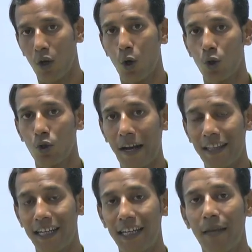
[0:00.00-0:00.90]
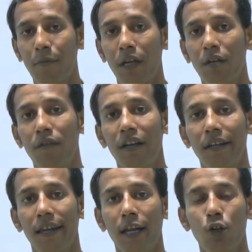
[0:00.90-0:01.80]
so at that time it will
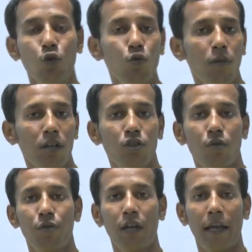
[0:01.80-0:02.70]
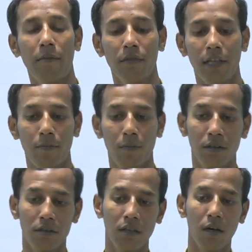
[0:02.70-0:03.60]
take too much of time, that
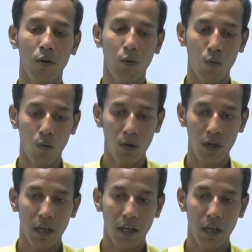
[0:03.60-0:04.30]
means the whole